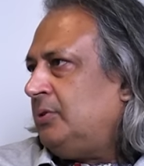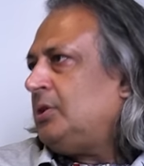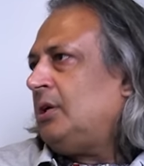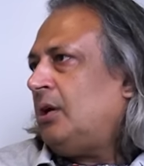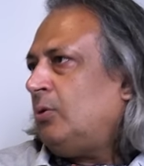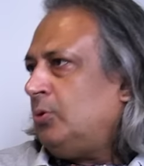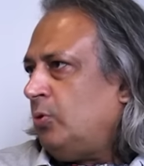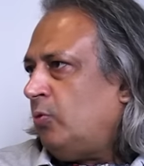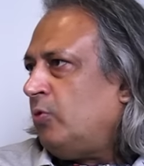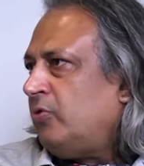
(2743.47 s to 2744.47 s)
which are allowed
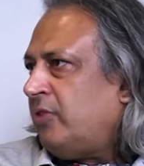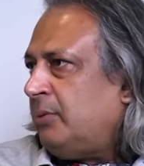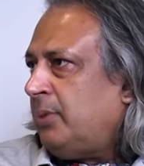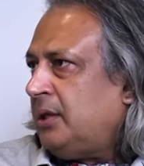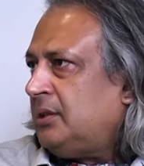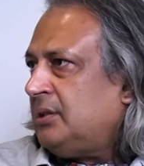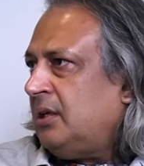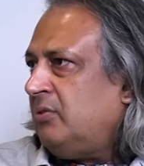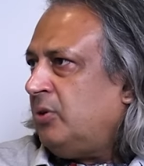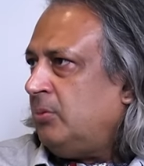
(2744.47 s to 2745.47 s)
to fly
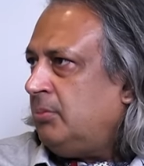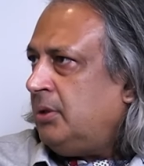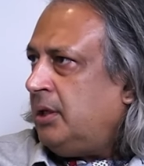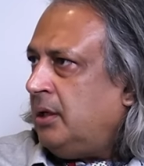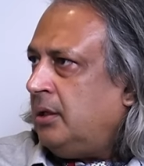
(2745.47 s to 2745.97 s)
Pakistan from